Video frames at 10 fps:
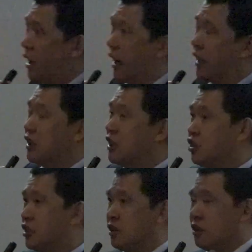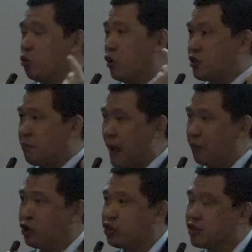And this was
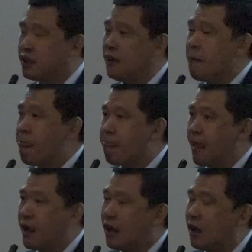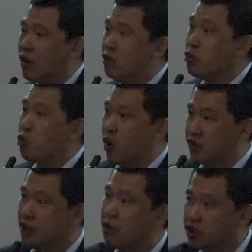published on the
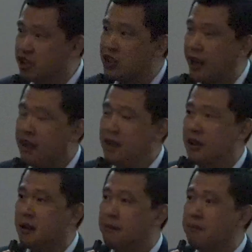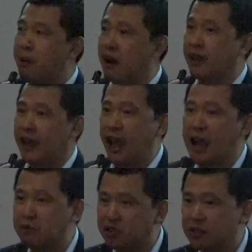World Ocean Day by
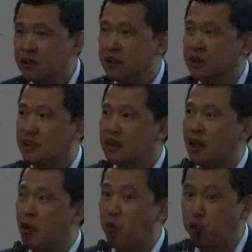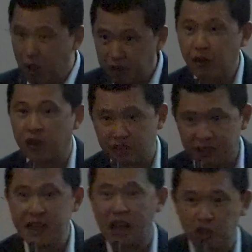AIMS. Our world
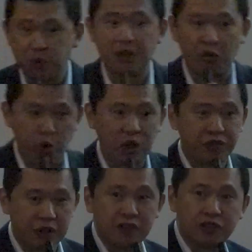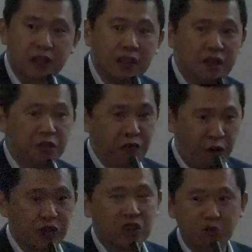first turned out to be a world first
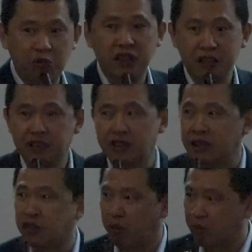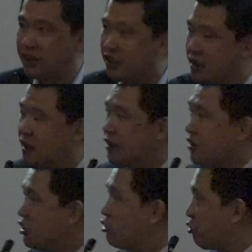photorealistic 3D
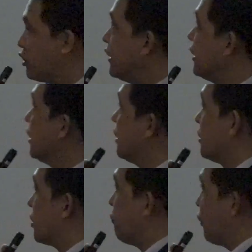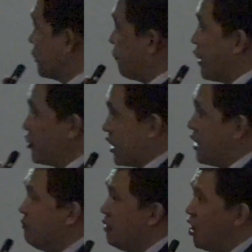digital twin. So for the first
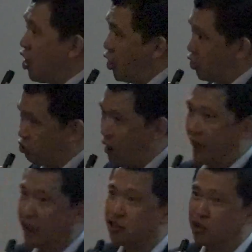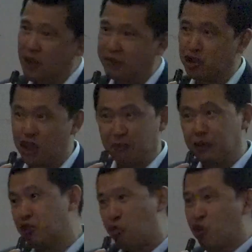time, Australians don't have to
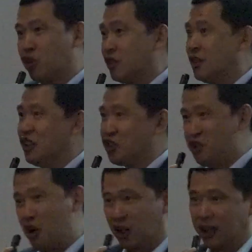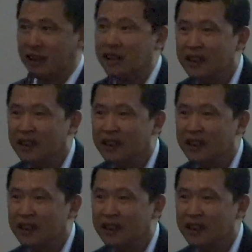jump in the water, snorkeling,